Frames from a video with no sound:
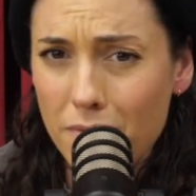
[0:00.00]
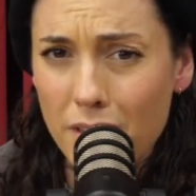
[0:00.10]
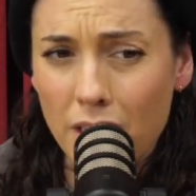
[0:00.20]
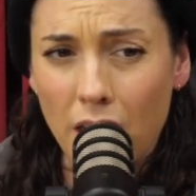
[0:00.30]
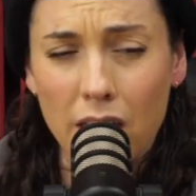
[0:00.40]

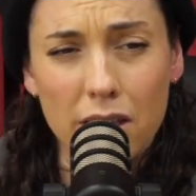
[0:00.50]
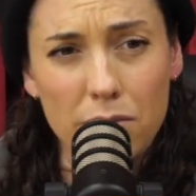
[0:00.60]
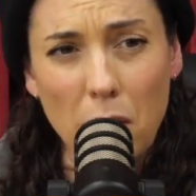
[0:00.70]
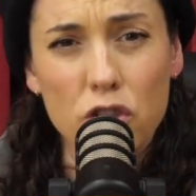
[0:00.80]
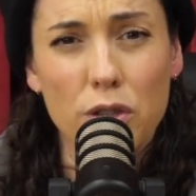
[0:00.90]

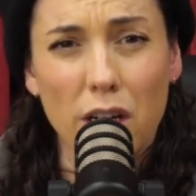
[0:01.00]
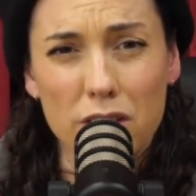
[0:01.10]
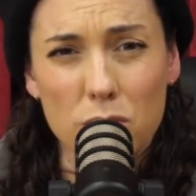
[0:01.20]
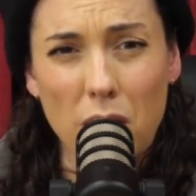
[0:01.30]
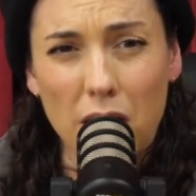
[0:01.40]
Montreal
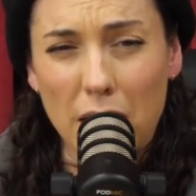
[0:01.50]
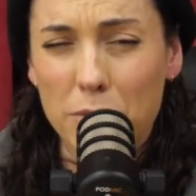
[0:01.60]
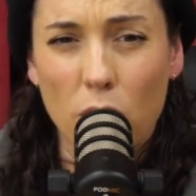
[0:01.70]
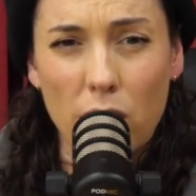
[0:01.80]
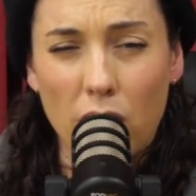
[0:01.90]
as well. I'm
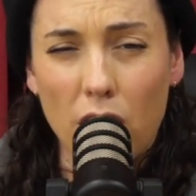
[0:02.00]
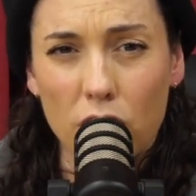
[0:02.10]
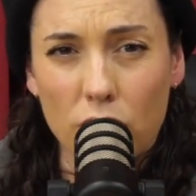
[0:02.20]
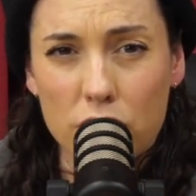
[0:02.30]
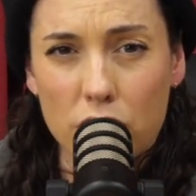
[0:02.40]
going all
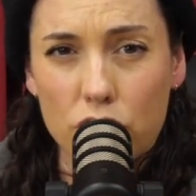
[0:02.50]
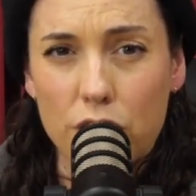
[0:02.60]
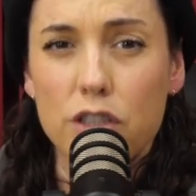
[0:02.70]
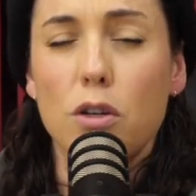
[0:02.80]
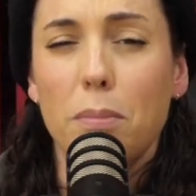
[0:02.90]
across the
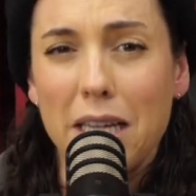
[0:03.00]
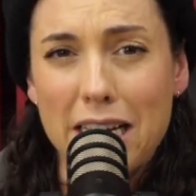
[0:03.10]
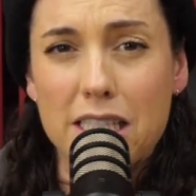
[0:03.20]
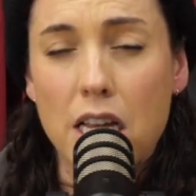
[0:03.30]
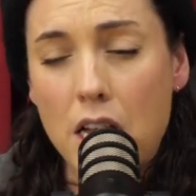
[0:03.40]
country. So
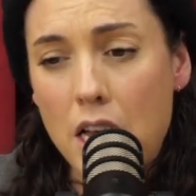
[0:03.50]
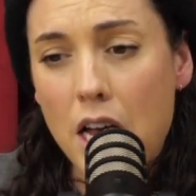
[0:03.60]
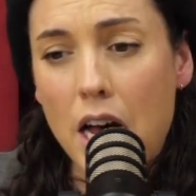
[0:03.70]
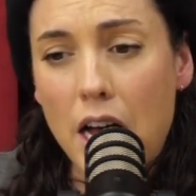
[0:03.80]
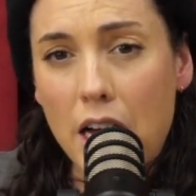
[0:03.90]
please,
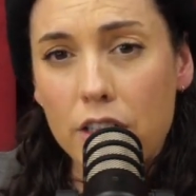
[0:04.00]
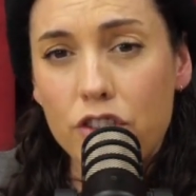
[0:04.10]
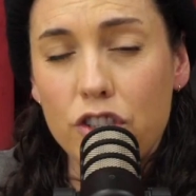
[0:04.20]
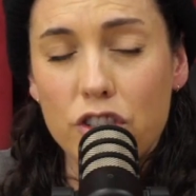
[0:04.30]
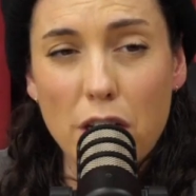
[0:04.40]

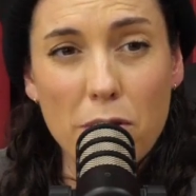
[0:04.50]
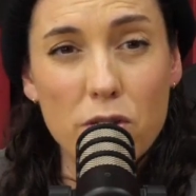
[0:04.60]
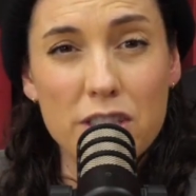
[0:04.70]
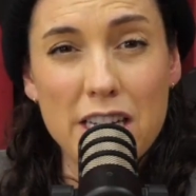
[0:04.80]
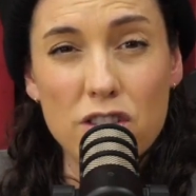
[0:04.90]
some of
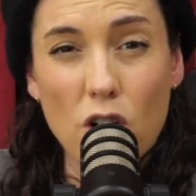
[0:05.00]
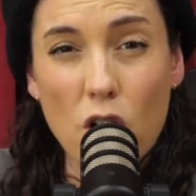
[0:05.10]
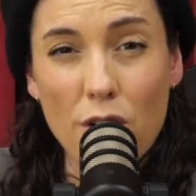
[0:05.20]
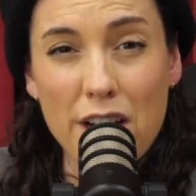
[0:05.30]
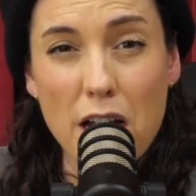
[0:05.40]
those dates are
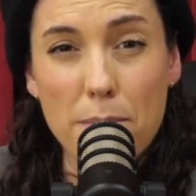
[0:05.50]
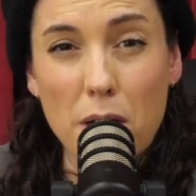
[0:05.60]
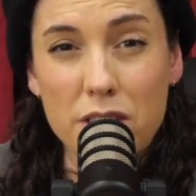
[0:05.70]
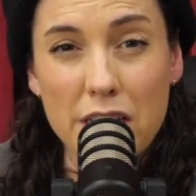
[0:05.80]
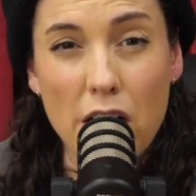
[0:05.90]
already up.
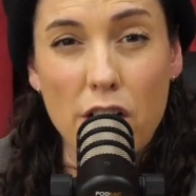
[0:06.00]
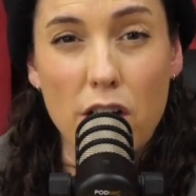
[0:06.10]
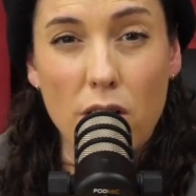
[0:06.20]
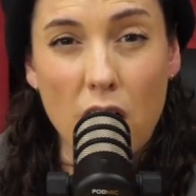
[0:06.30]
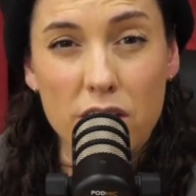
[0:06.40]

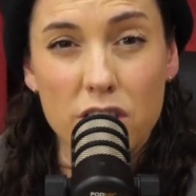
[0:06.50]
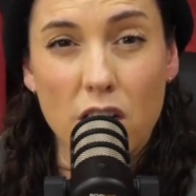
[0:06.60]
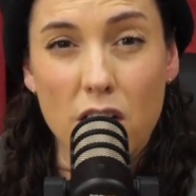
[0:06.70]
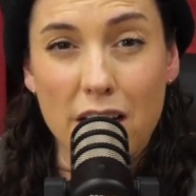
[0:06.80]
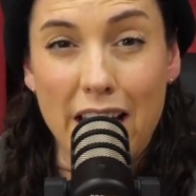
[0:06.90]
Ontario,
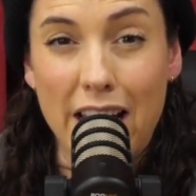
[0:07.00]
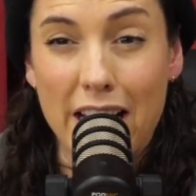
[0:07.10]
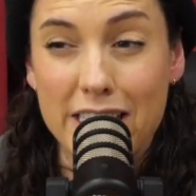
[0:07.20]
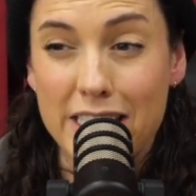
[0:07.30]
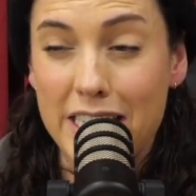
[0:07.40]
Oxnard,
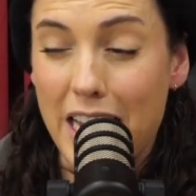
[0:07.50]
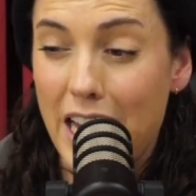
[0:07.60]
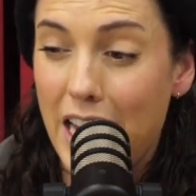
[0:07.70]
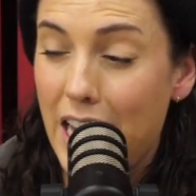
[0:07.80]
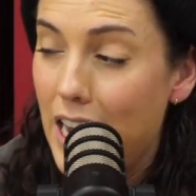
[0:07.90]
and
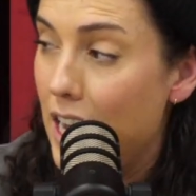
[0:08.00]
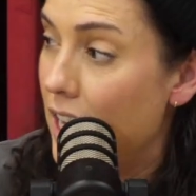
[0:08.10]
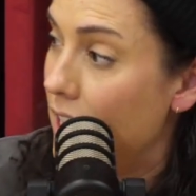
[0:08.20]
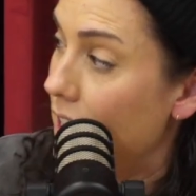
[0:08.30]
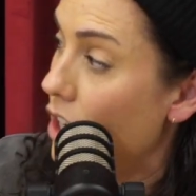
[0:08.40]

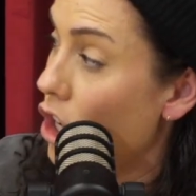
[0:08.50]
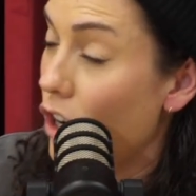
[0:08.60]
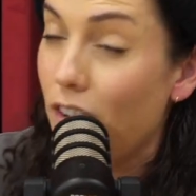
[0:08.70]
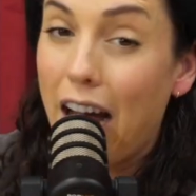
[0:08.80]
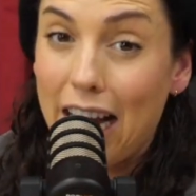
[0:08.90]

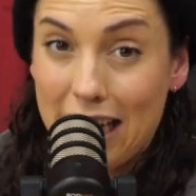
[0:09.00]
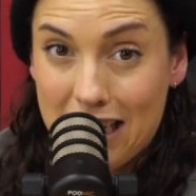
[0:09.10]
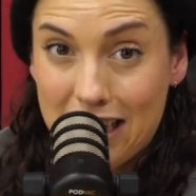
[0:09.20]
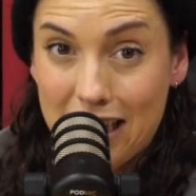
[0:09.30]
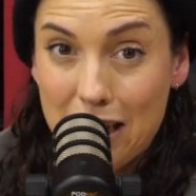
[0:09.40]

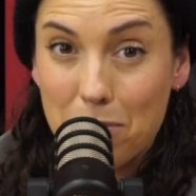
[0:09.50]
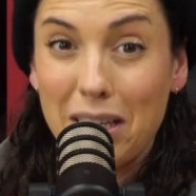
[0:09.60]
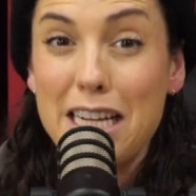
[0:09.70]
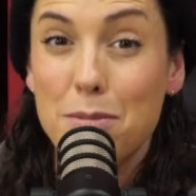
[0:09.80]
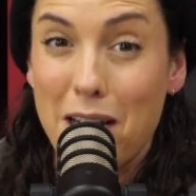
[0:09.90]
Irvine.
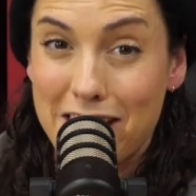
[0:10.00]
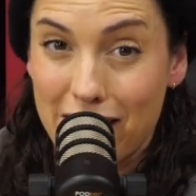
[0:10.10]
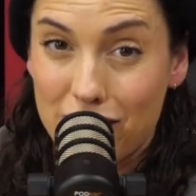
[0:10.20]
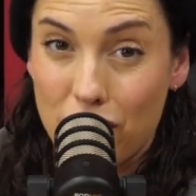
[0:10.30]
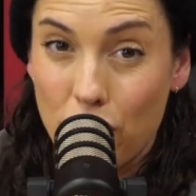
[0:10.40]
Please buy
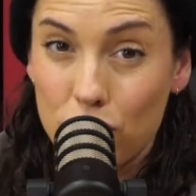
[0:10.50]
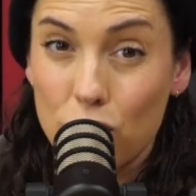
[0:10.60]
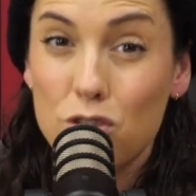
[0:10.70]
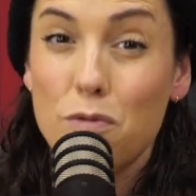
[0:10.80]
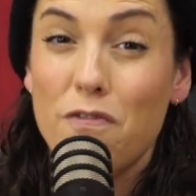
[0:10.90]
tickets to those.
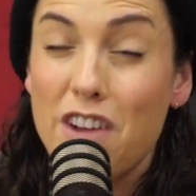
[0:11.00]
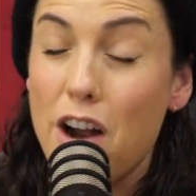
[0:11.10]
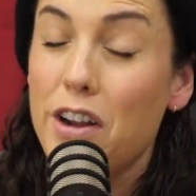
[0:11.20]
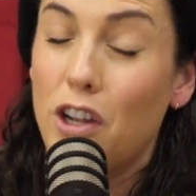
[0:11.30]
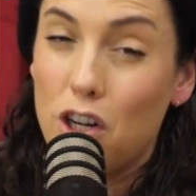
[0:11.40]
Those are
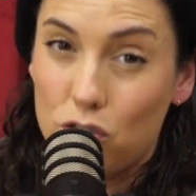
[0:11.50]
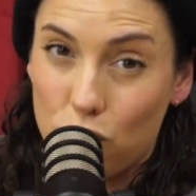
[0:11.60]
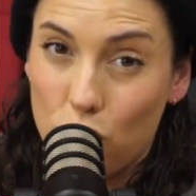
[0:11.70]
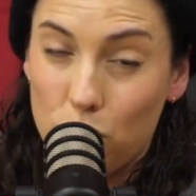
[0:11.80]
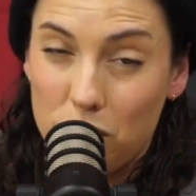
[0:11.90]
very large
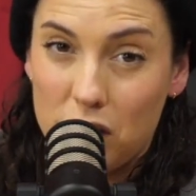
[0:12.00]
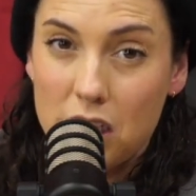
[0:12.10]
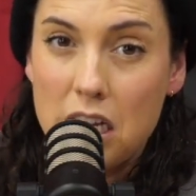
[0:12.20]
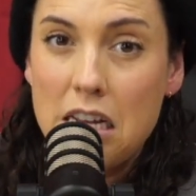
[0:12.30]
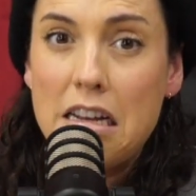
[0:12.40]
rooms.
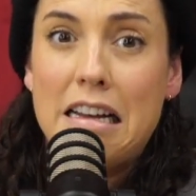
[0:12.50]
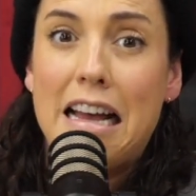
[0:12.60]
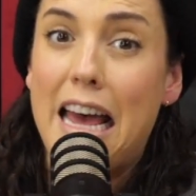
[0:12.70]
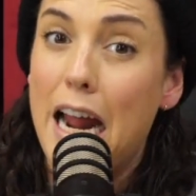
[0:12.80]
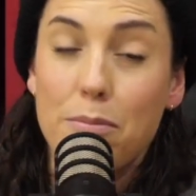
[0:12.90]

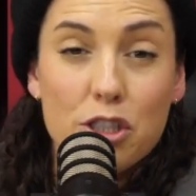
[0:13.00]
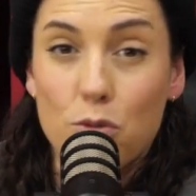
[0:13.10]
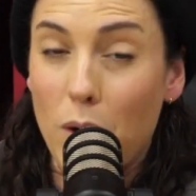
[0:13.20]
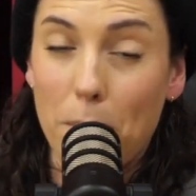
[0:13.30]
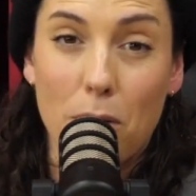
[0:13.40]
And I'm
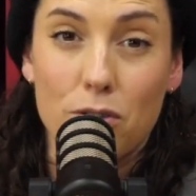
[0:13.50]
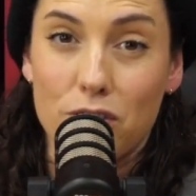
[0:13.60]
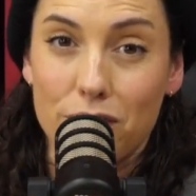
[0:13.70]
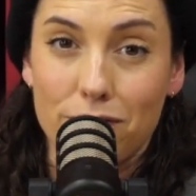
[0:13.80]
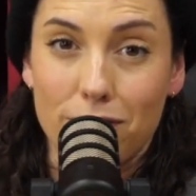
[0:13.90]
just one
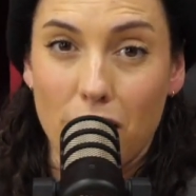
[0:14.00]
person.